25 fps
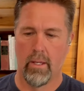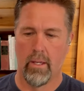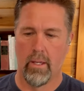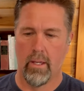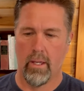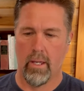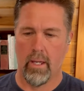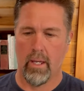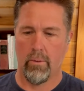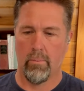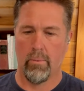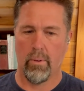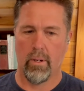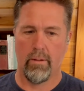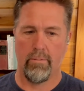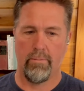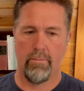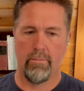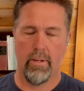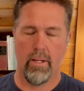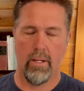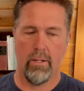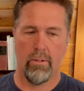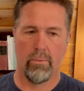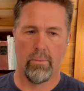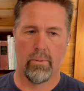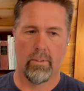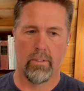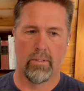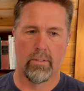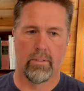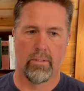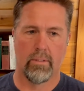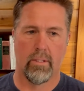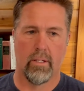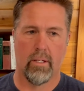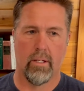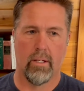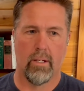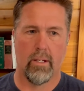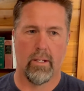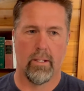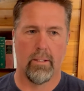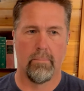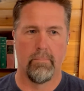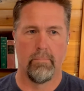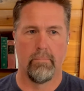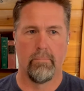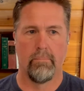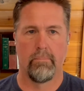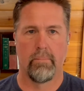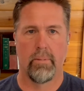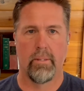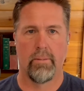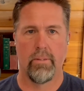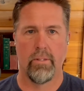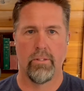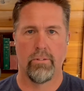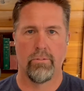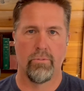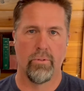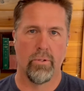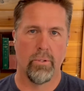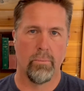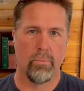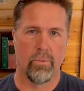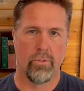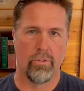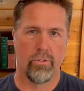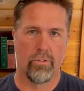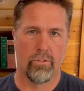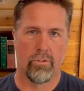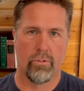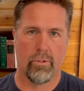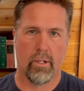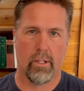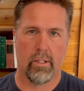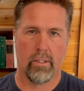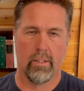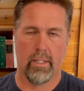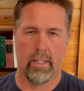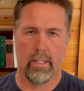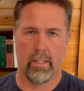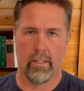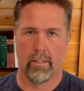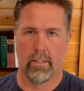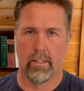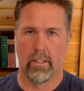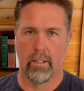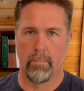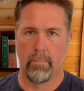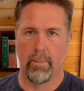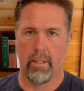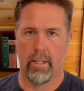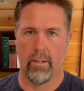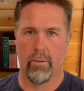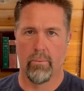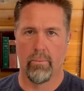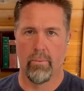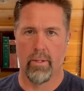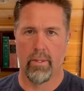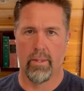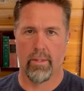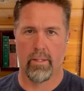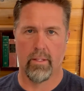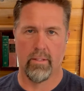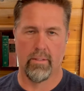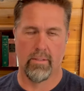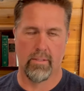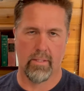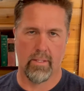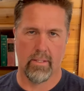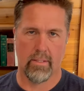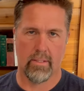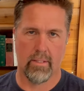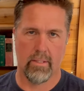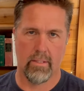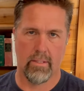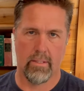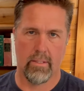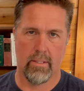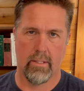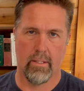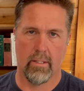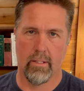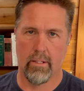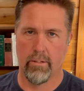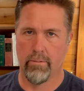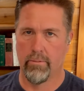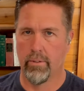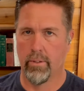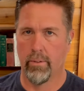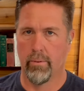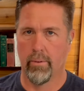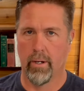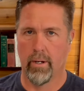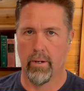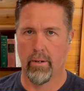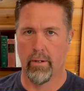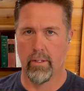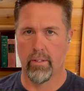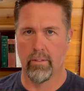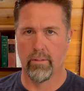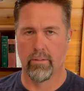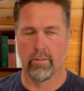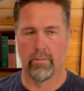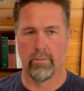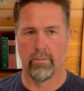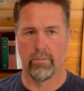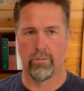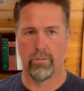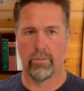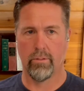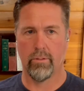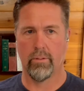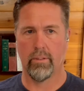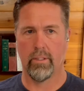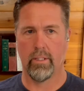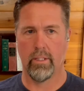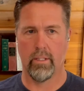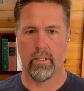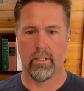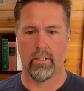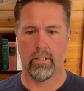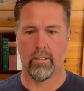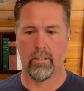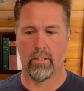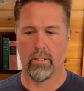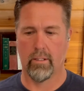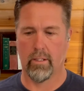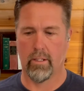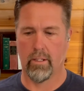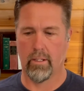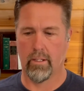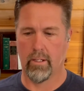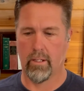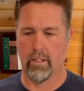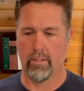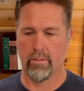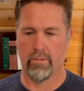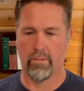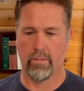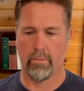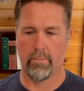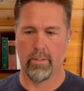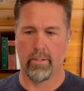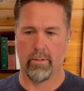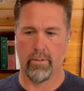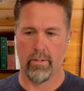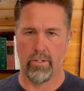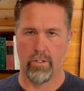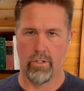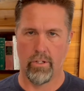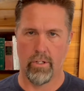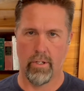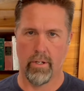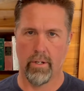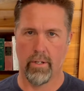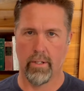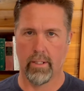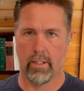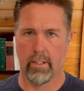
what I found was that this firm was struggling a little bit with consistency in a few areas, certainly on some of their engineering and